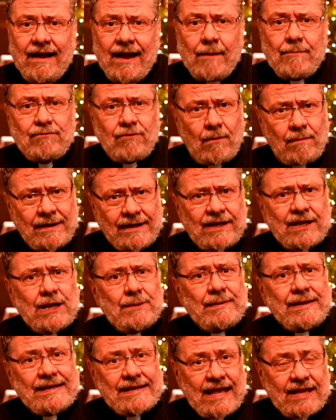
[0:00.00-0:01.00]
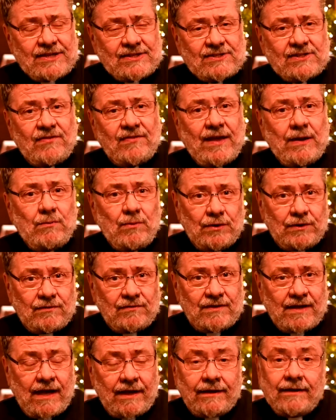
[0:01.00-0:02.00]
are probably going to be less than they would
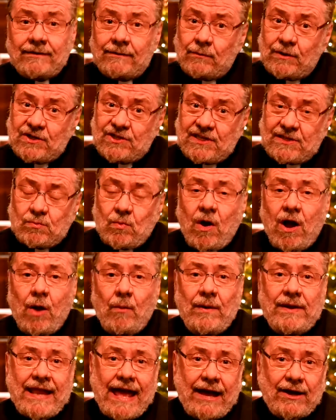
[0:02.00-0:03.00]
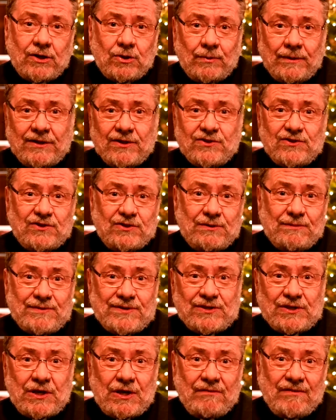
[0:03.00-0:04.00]
have done, which is why we're now doing a Zoom
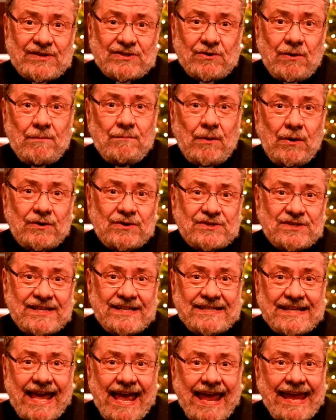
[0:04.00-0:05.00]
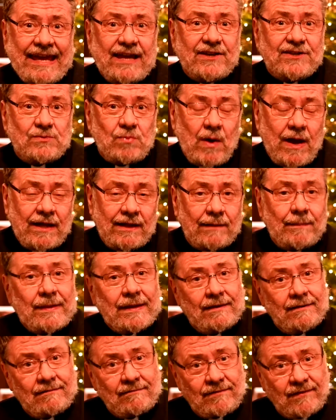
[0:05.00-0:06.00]
service on Boxing Day as well,
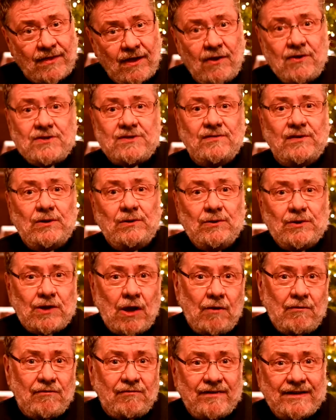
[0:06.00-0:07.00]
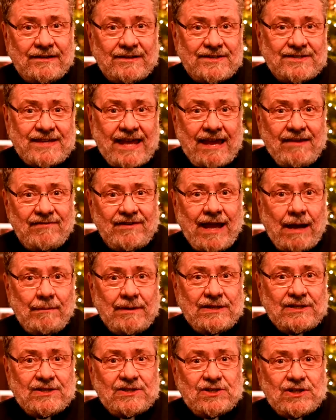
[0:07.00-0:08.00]
for those of you who don't feel safe
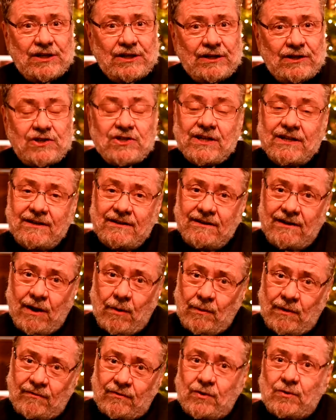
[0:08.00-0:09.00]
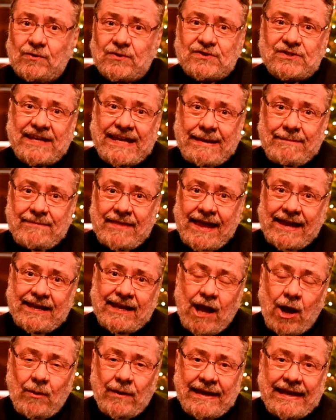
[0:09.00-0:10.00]
coming to church. And we'll of course keep that
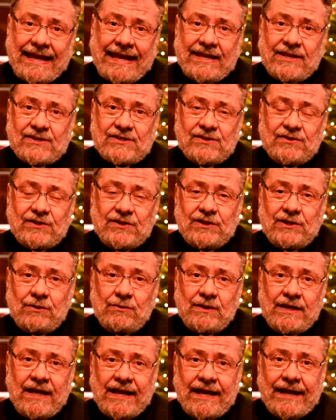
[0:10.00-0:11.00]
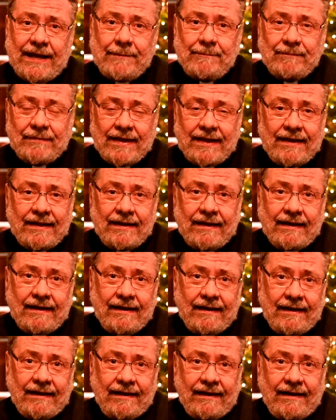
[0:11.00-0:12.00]
going into the new year.
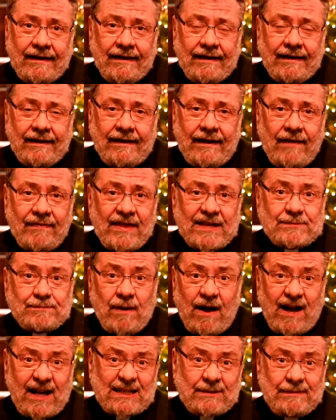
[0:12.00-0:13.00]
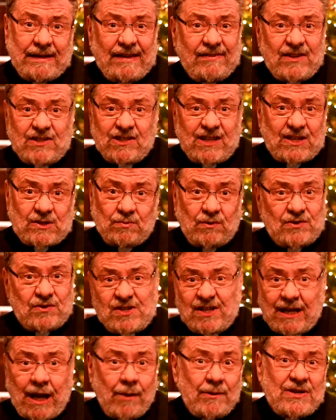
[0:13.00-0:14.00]
And there's part of me that just
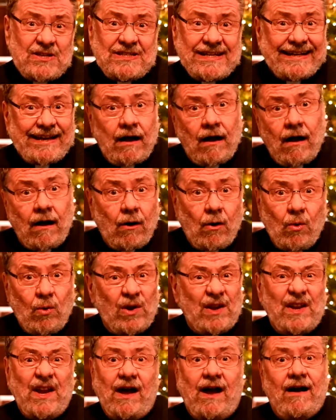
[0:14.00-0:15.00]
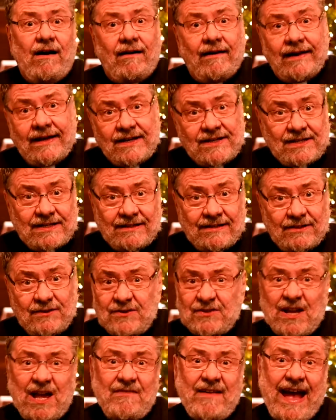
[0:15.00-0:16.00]
to go and dig a hole and hide,
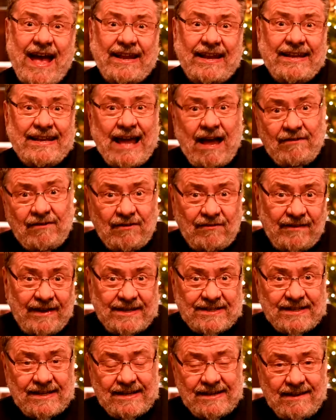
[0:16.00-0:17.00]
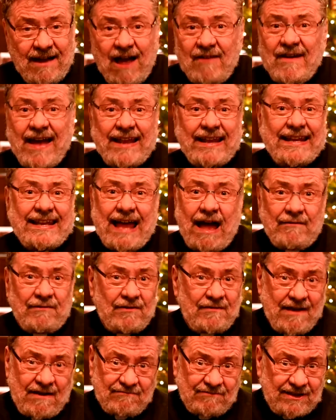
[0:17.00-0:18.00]
because I've had enough of it. I've had enough
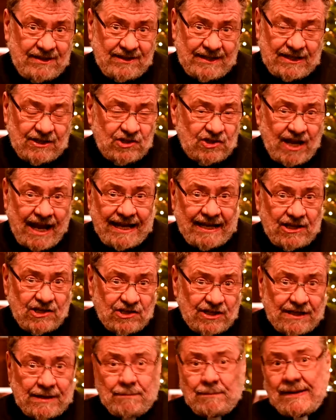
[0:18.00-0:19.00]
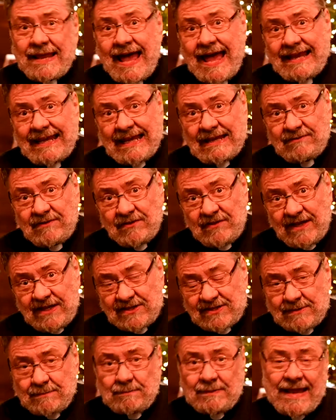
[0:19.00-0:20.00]
of everything changing and planning for
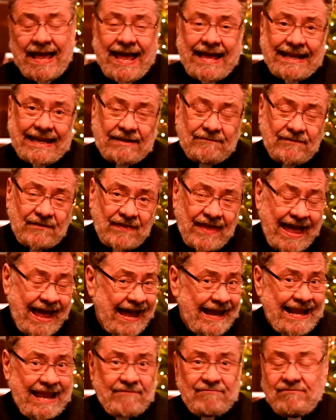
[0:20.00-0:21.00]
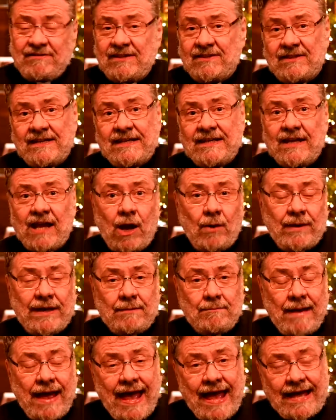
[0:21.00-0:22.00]
this and planning for that and everything
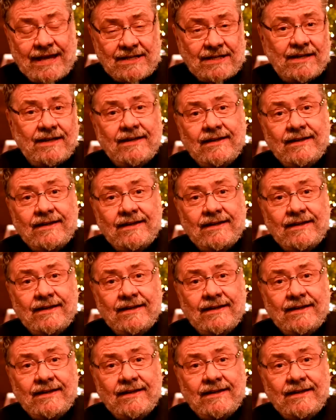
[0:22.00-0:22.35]
going mad.